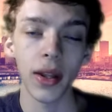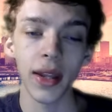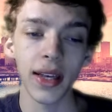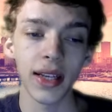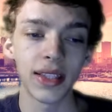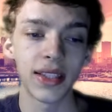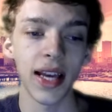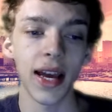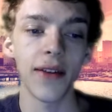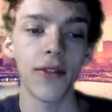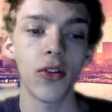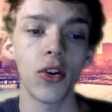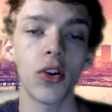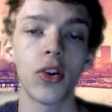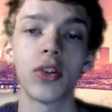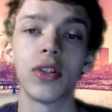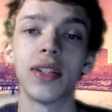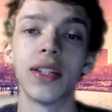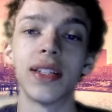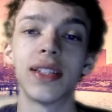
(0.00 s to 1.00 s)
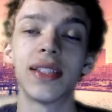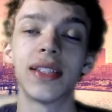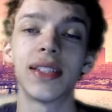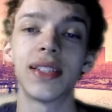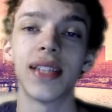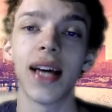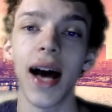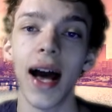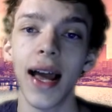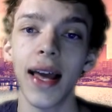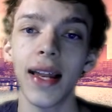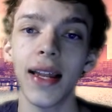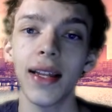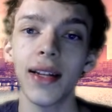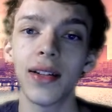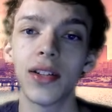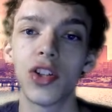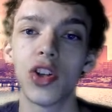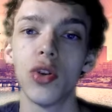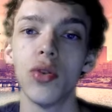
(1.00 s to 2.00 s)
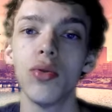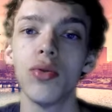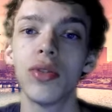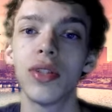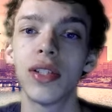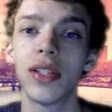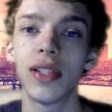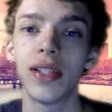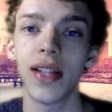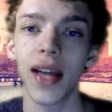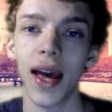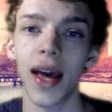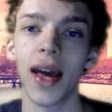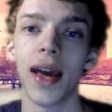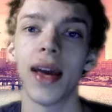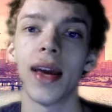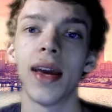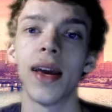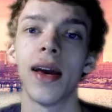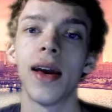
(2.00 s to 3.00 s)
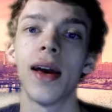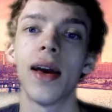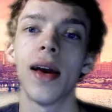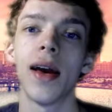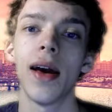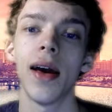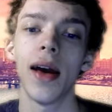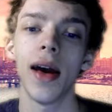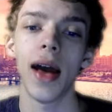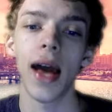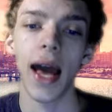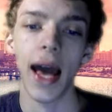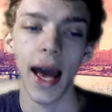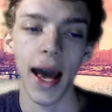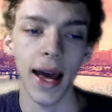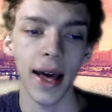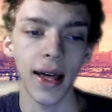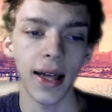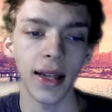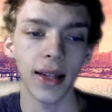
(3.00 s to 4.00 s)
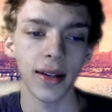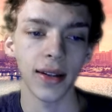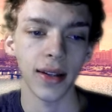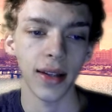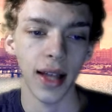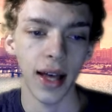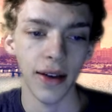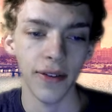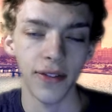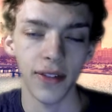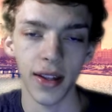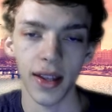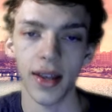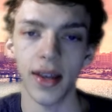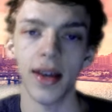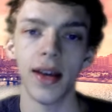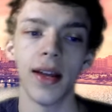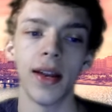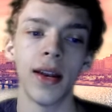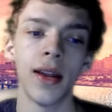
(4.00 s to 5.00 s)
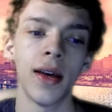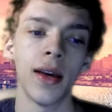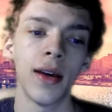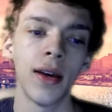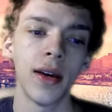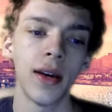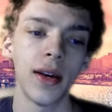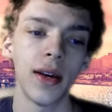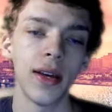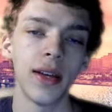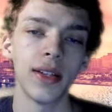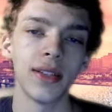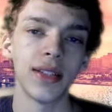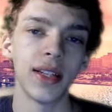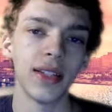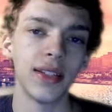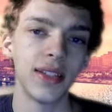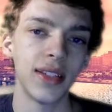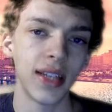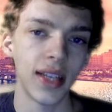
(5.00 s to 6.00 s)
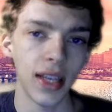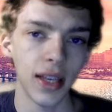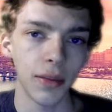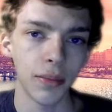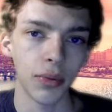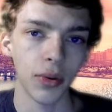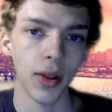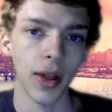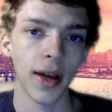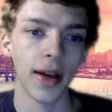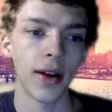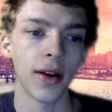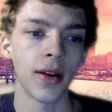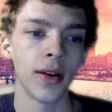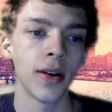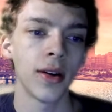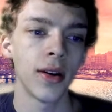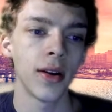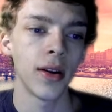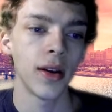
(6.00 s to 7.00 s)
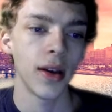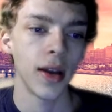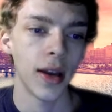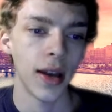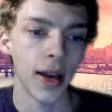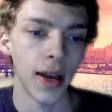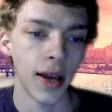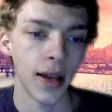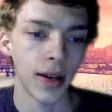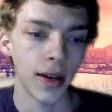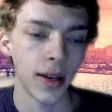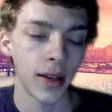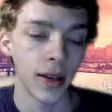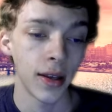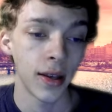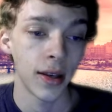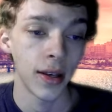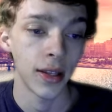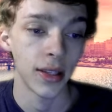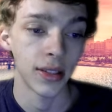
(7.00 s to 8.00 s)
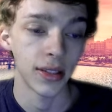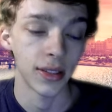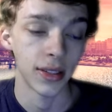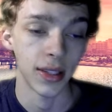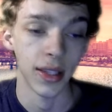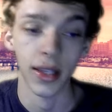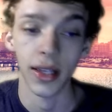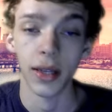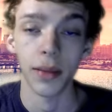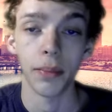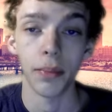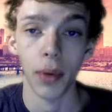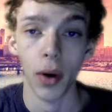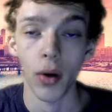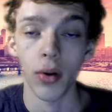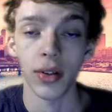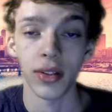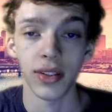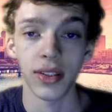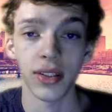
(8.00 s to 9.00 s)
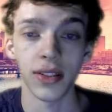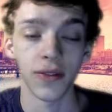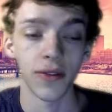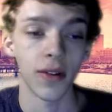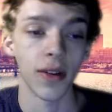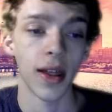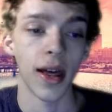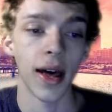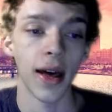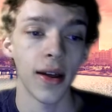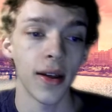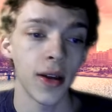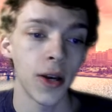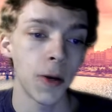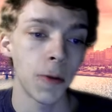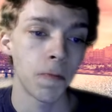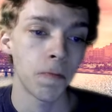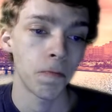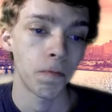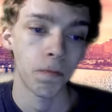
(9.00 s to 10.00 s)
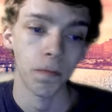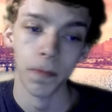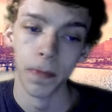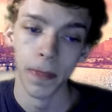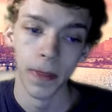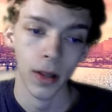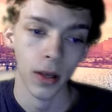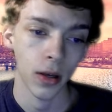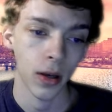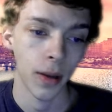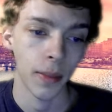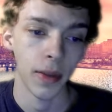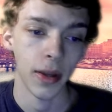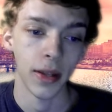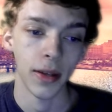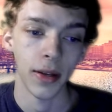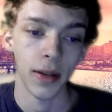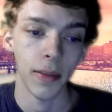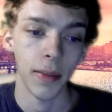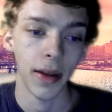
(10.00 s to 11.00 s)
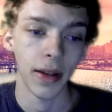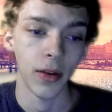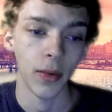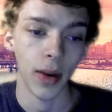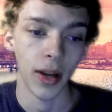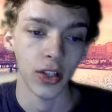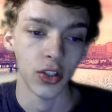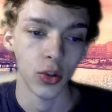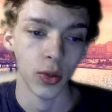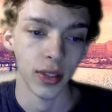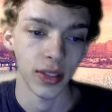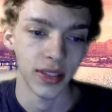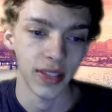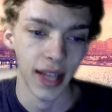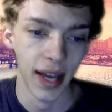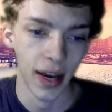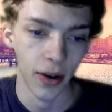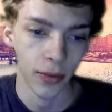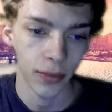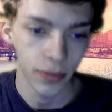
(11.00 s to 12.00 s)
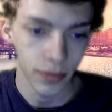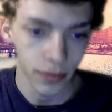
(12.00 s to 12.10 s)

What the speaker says: Xavier decided to stay at left end. He is a team player, and he's getting bonuses for that. I mean, he made the right choice. Now,